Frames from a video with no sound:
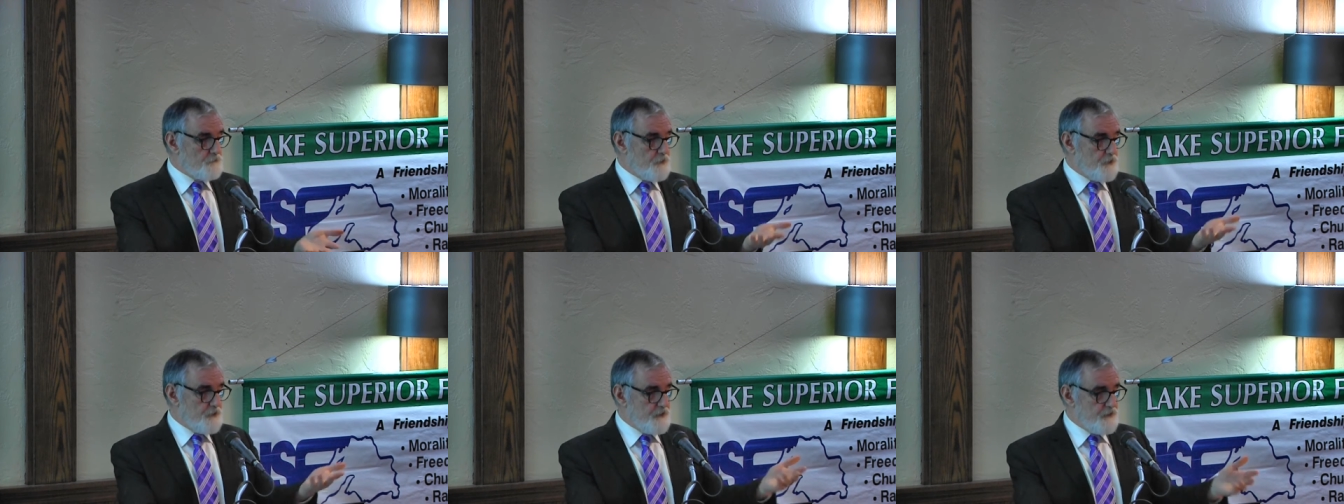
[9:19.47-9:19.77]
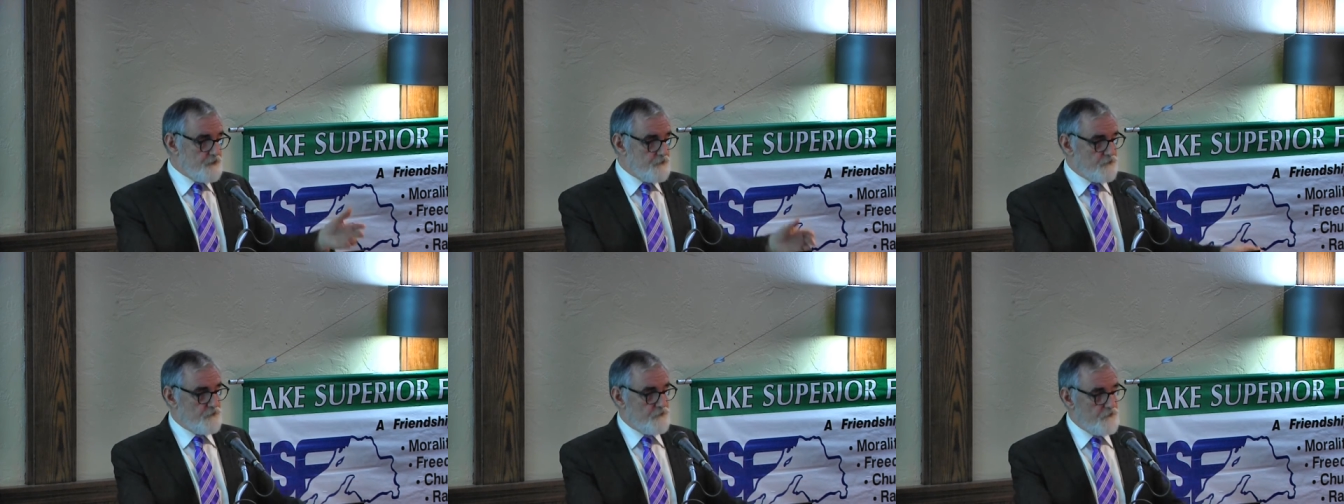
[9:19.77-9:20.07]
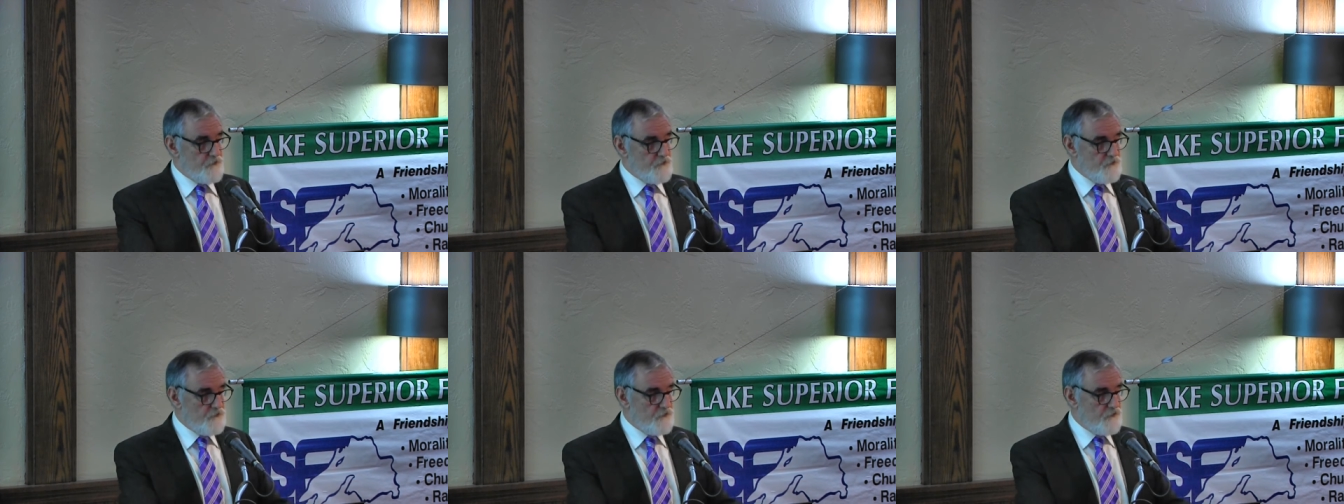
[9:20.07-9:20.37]
pretty
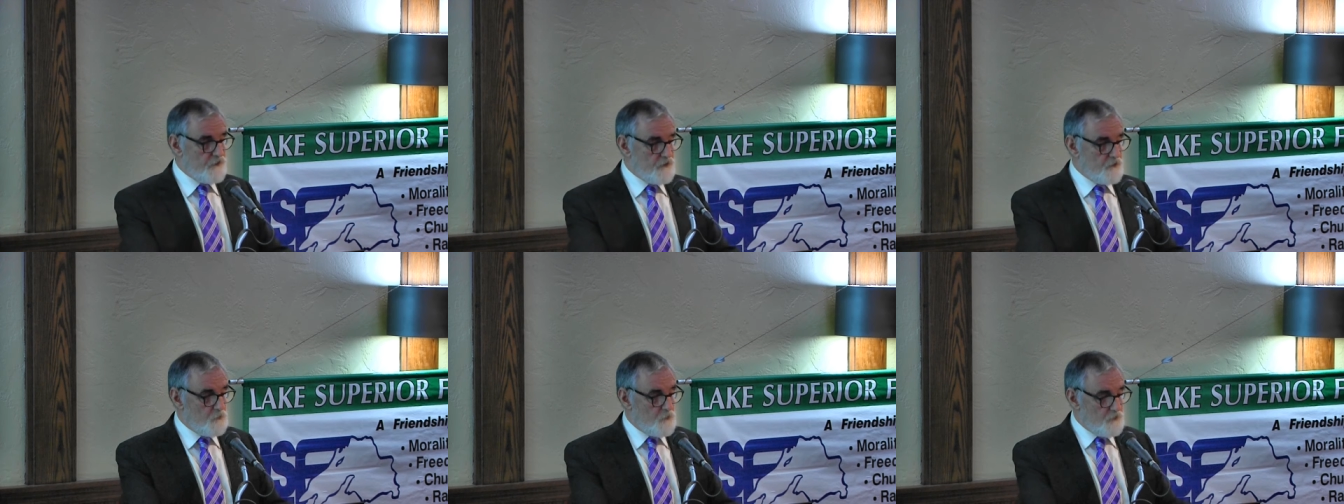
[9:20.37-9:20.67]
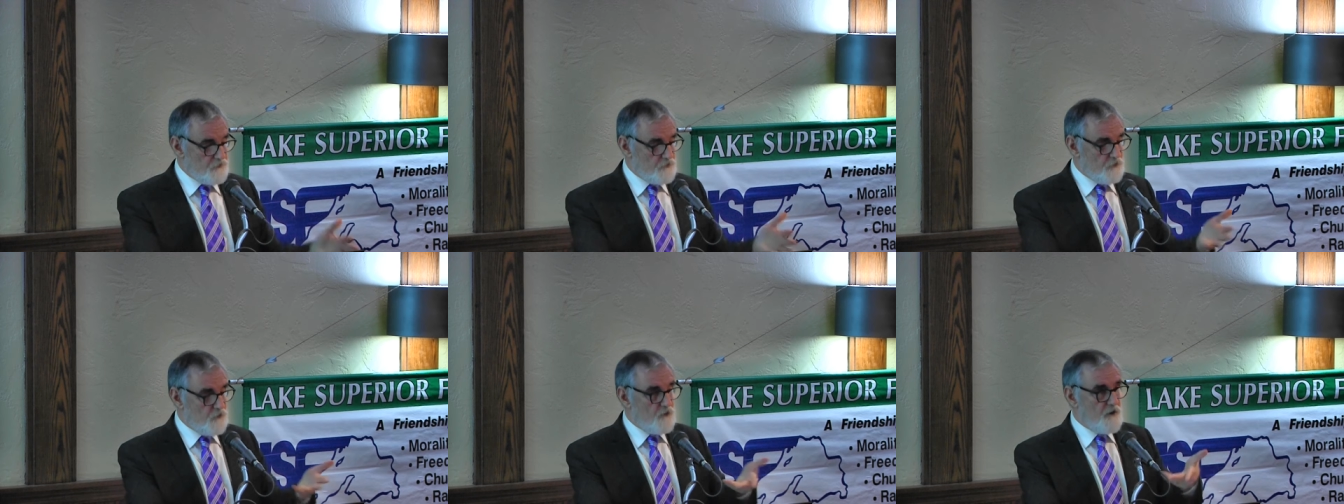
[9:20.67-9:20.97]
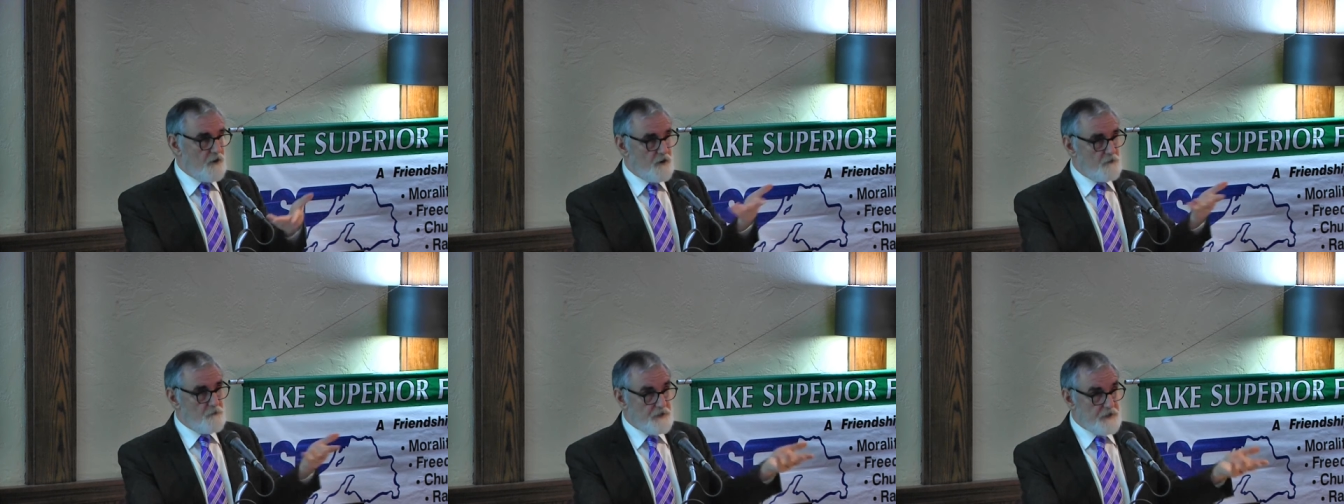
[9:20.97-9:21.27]
interested in seeing what's going
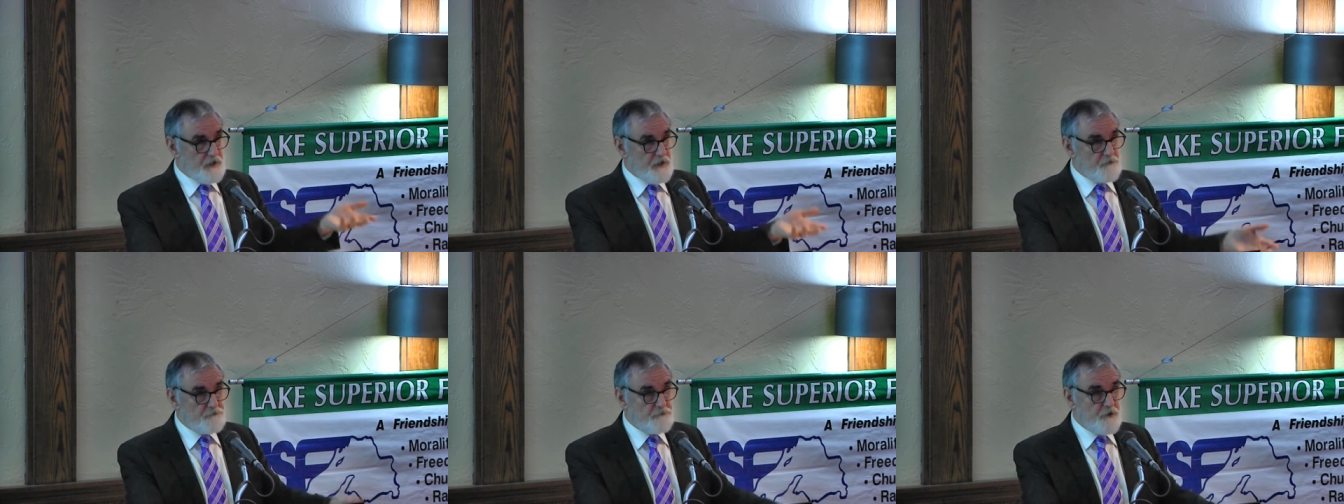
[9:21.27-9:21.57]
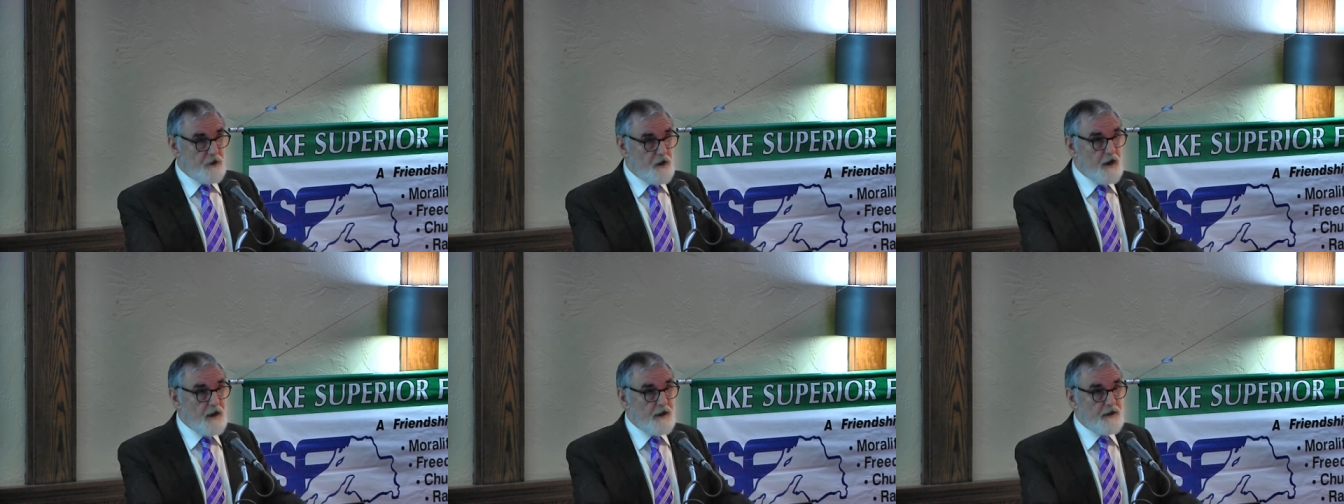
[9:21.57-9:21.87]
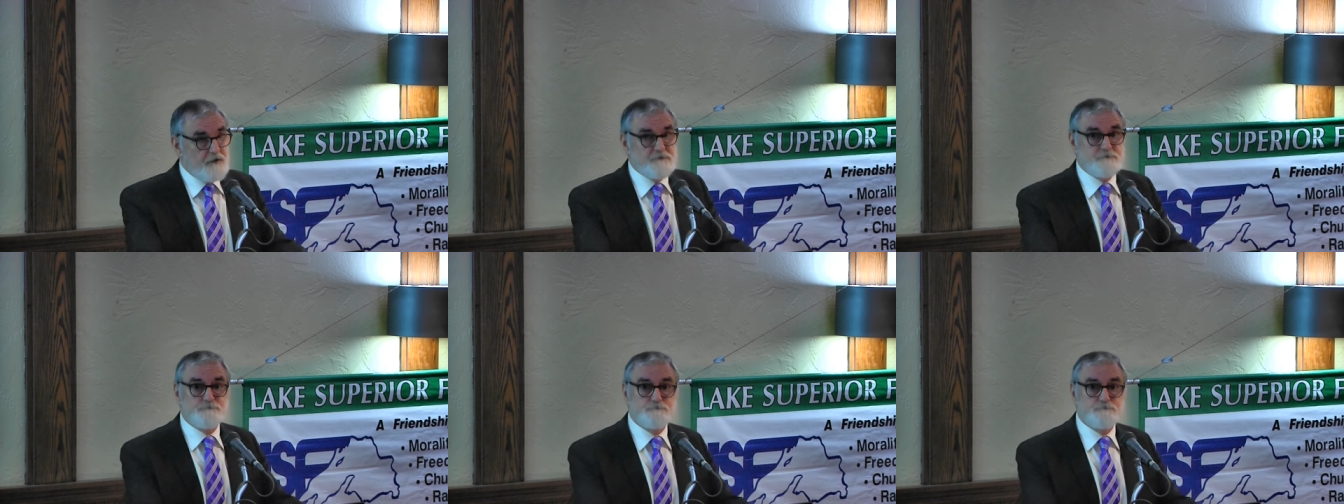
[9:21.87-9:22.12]
on with that fly.